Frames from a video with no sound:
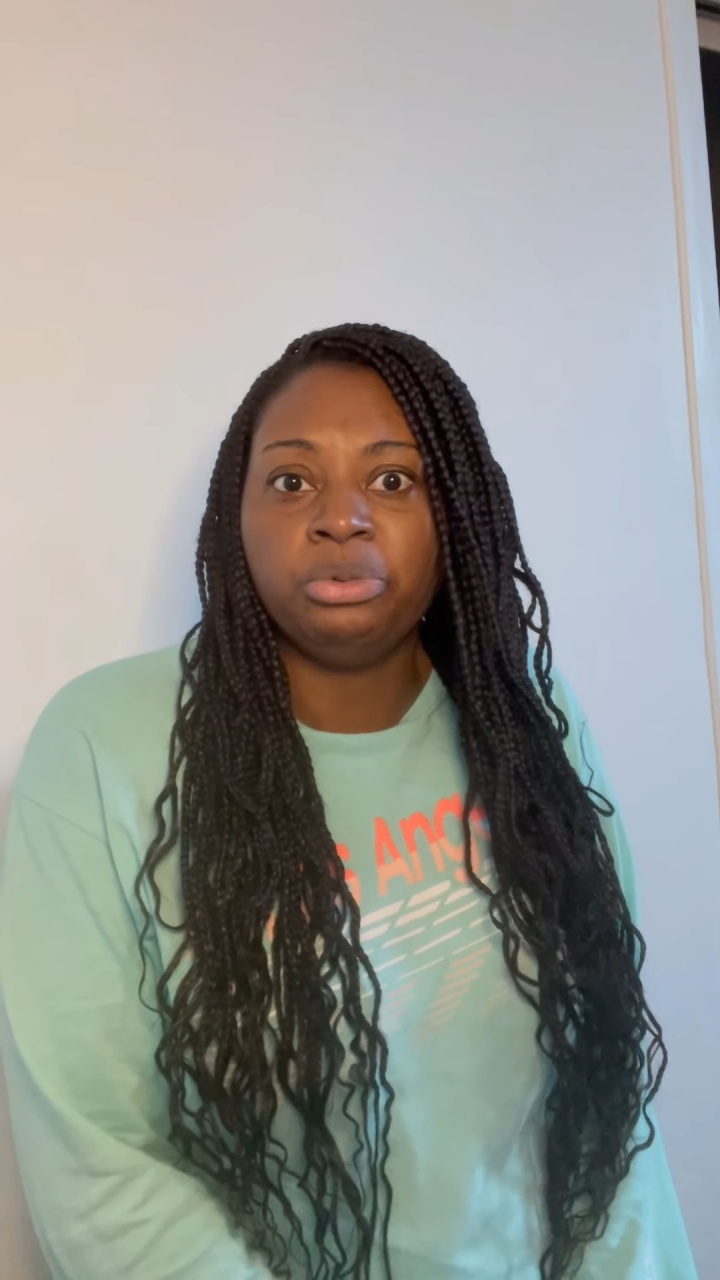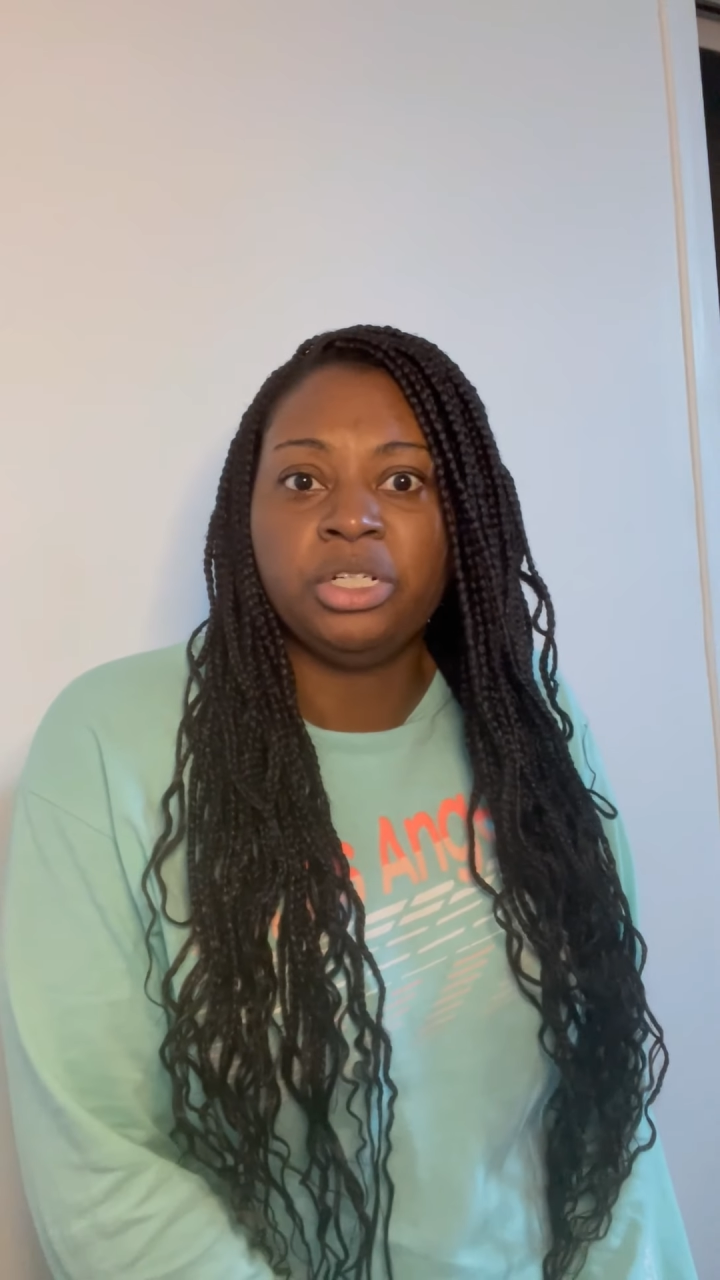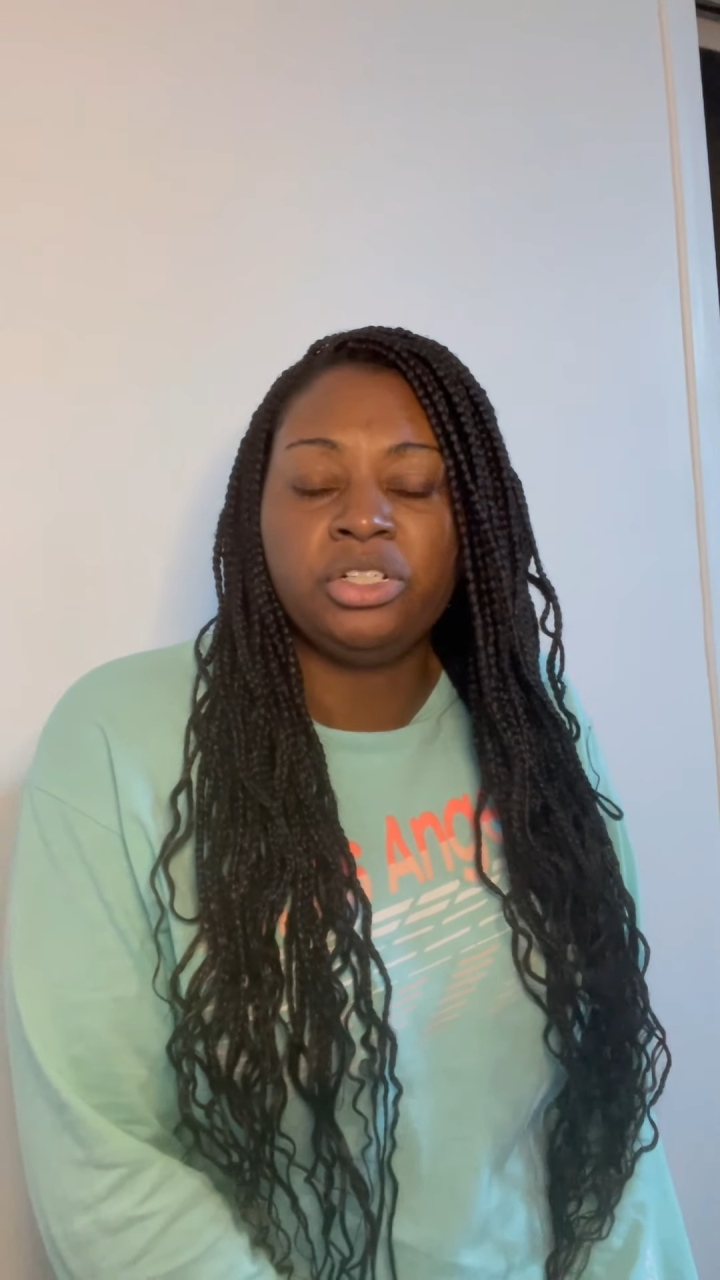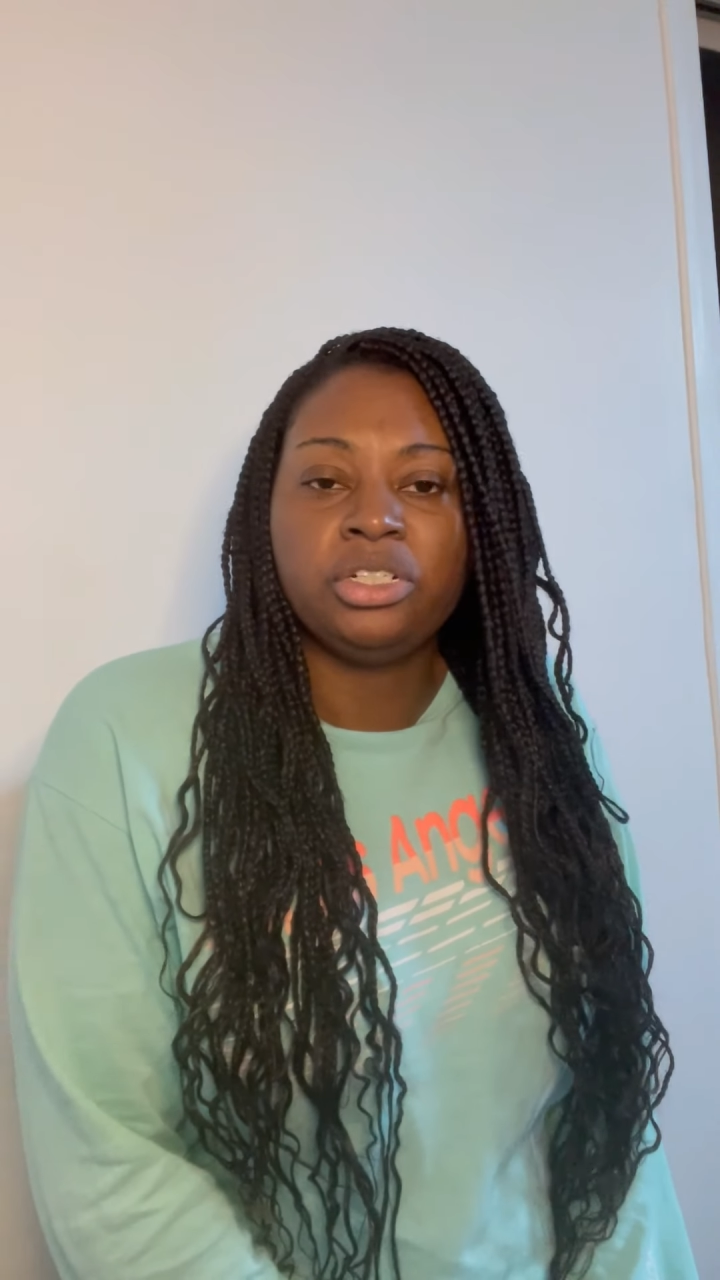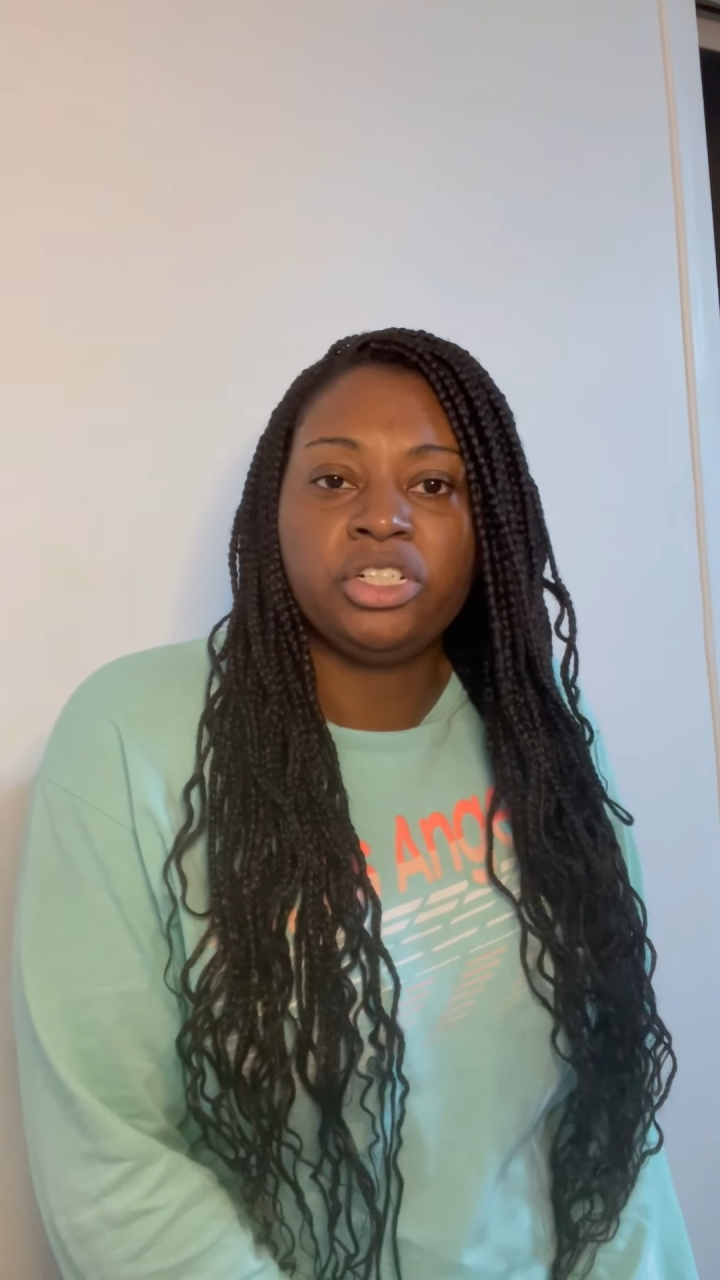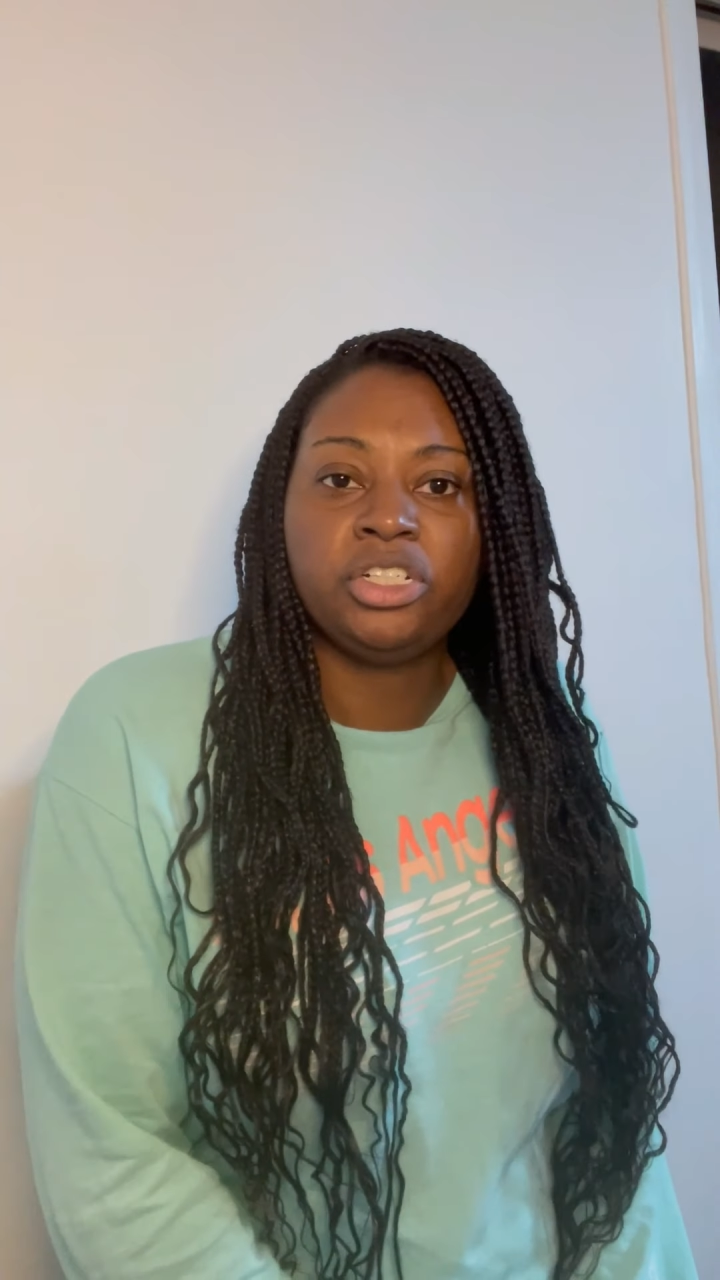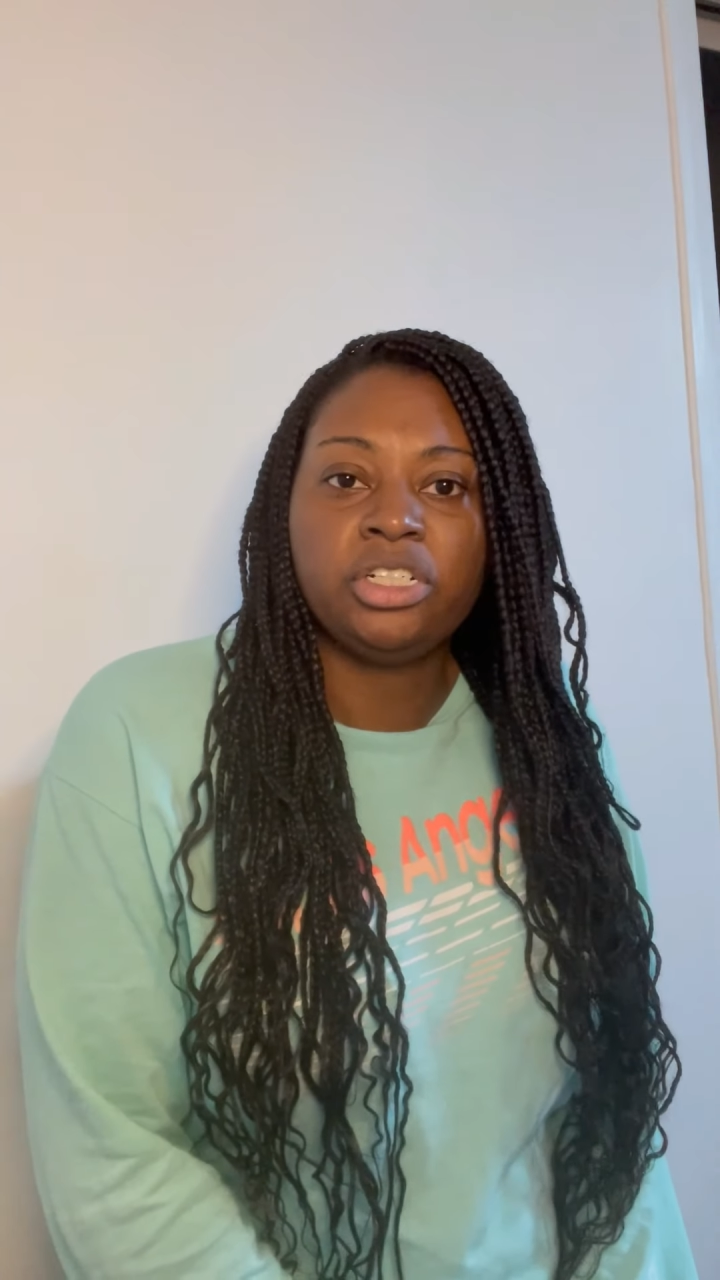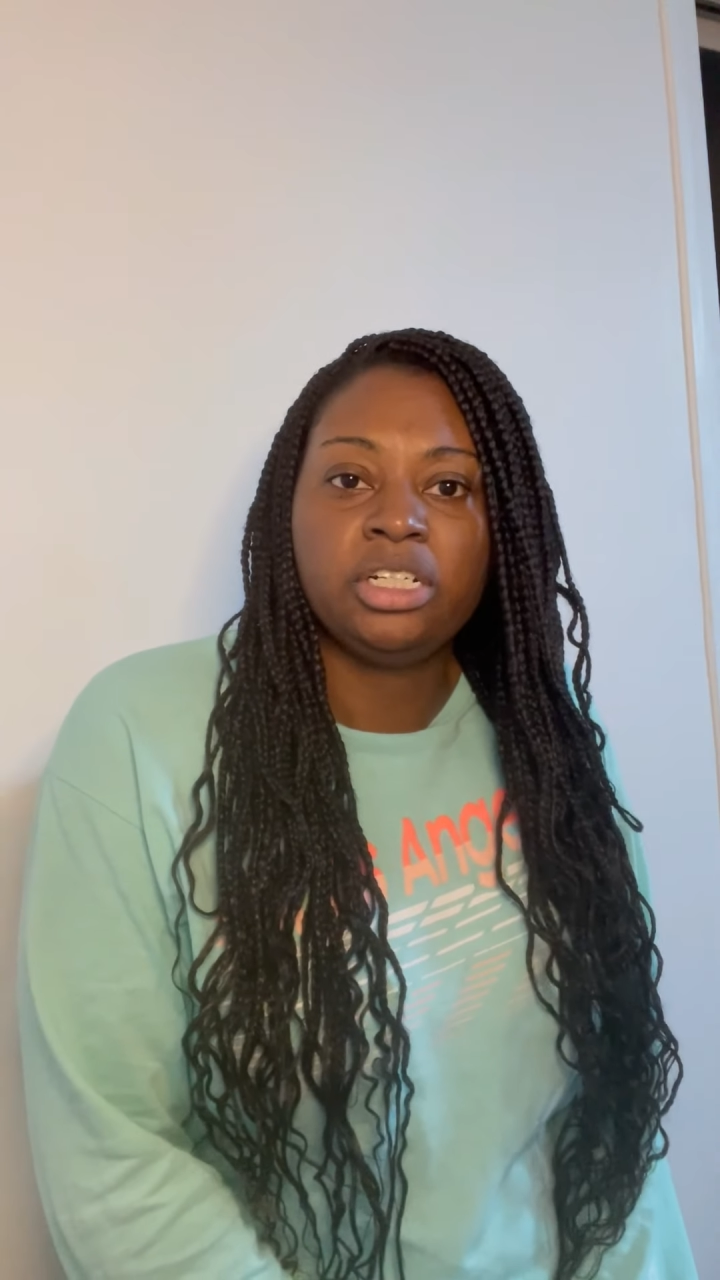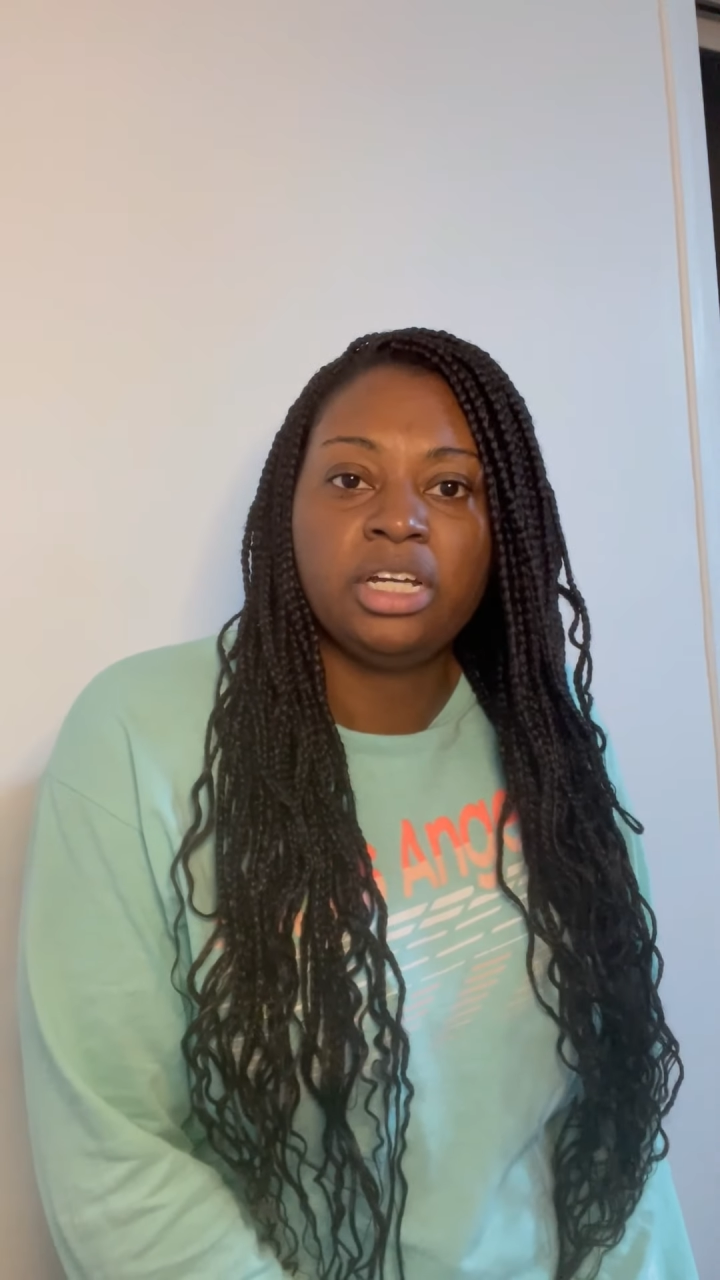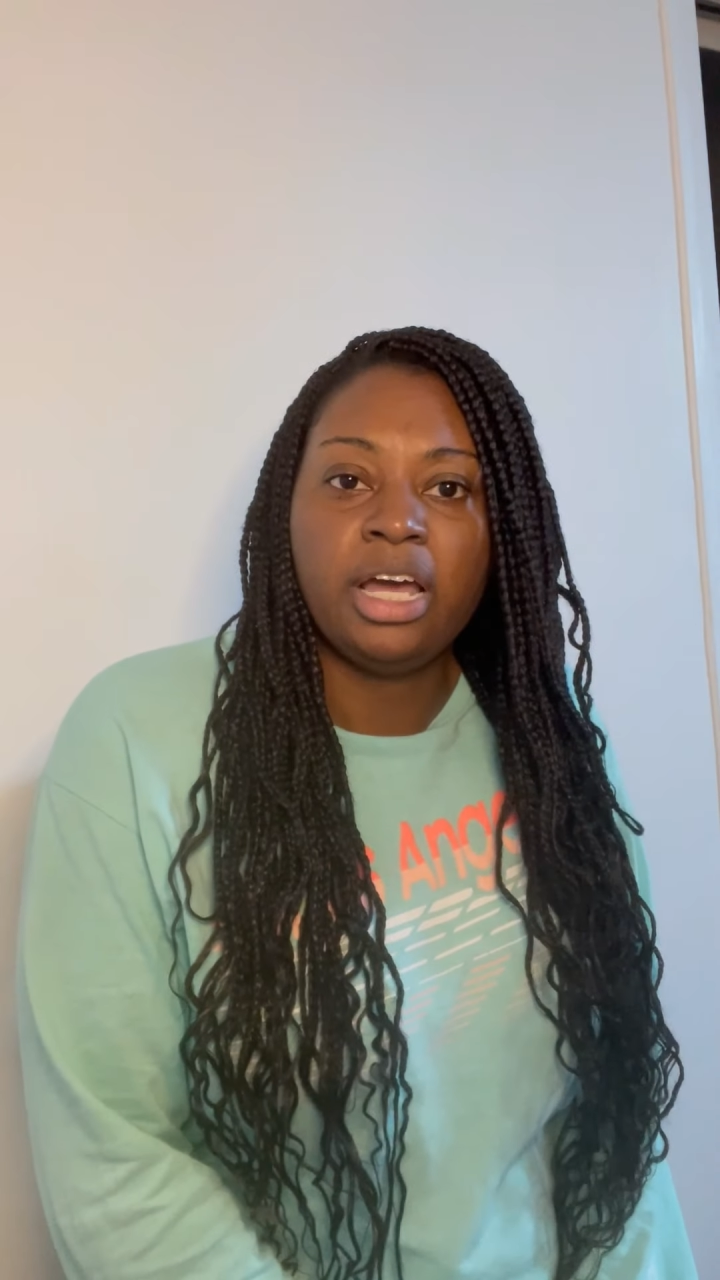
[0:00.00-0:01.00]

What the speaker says: which